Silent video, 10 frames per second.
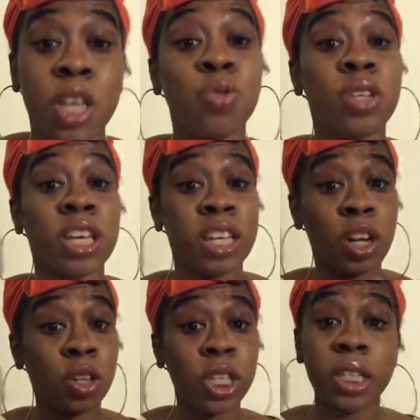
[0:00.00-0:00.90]
You can get
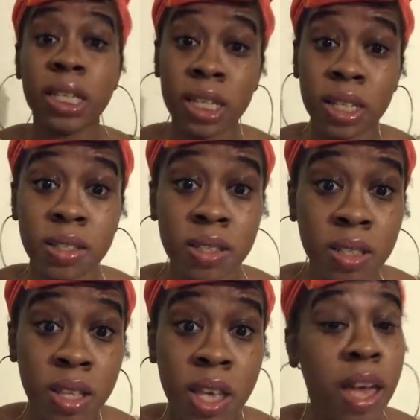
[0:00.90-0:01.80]
on your knees
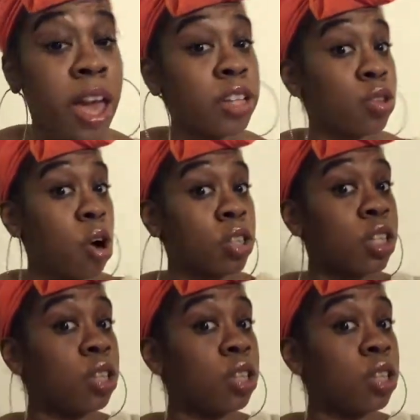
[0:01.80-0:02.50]
and talk to